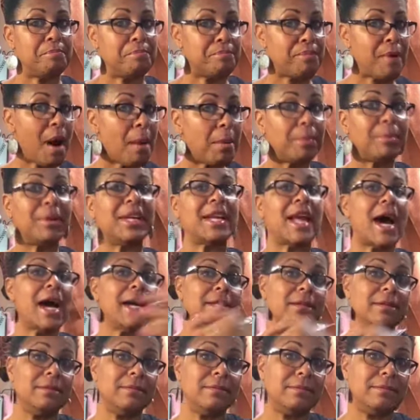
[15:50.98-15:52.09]
Probably not.
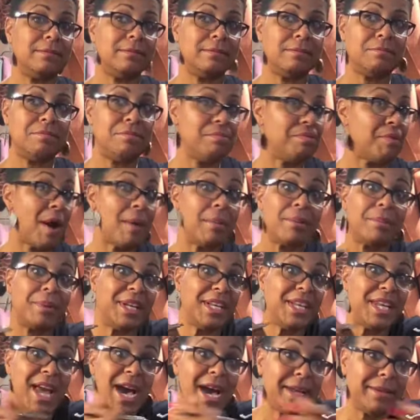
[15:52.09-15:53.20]
In,
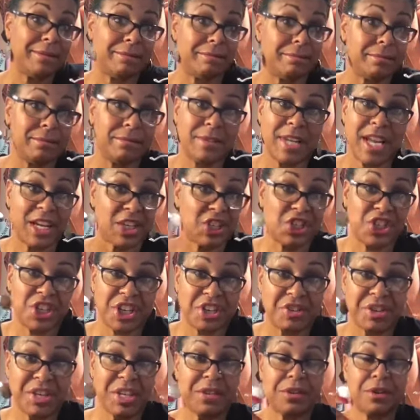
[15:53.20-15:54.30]
probably not next
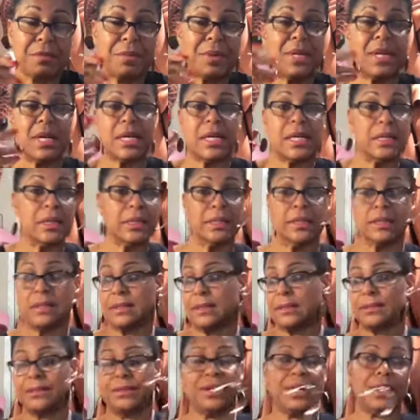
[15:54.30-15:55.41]
year either,
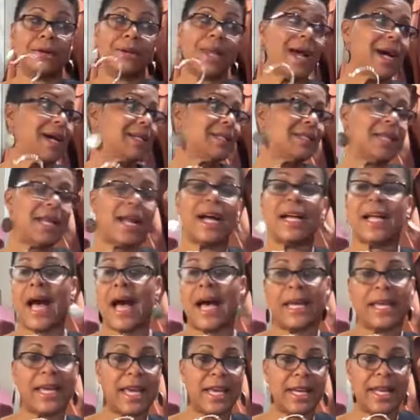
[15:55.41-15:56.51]
because you know, like I said, I,
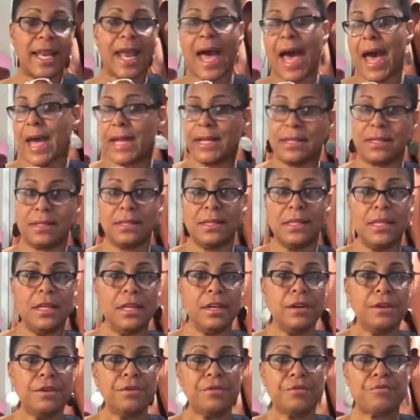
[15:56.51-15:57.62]
I cannot
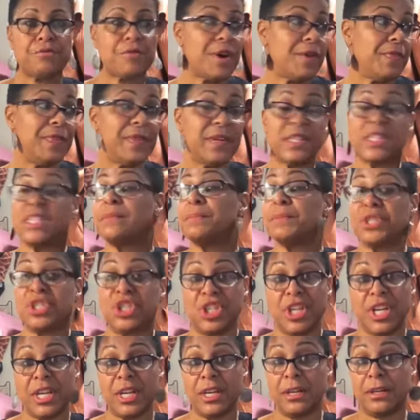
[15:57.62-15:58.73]
run this
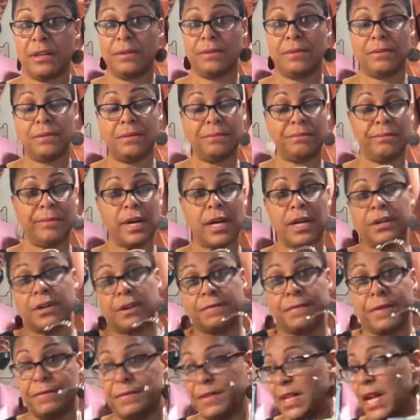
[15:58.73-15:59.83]
machine under
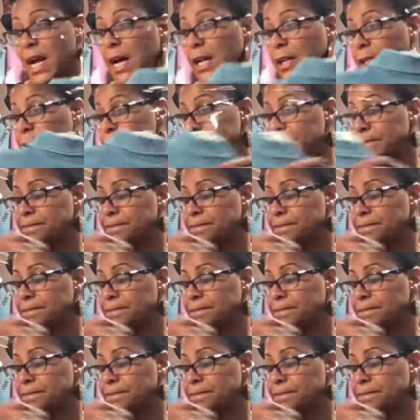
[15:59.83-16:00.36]
fifty dollars.